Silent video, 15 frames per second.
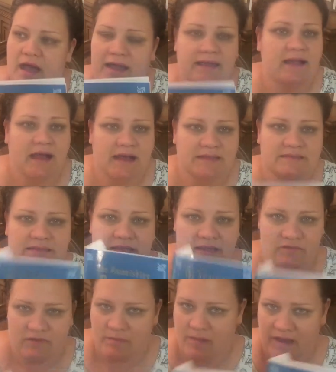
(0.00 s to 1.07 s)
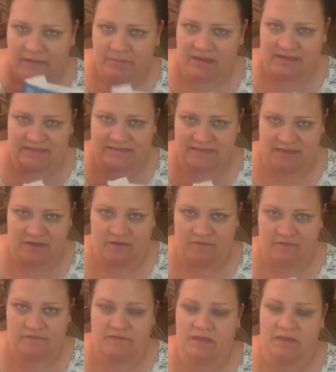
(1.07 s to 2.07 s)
I constantly remind myself,